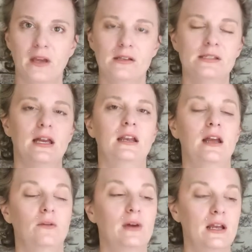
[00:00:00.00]
I
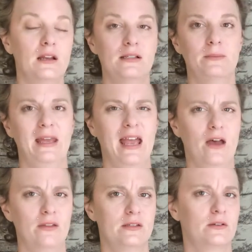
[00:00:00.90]
decided, I recognized, I'm like,
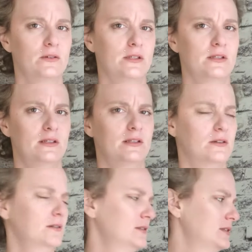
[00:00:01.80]
ow, this hurts. This
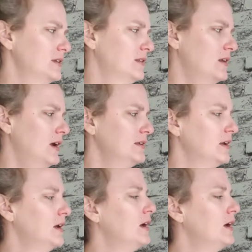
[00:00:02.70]
hurts a lot.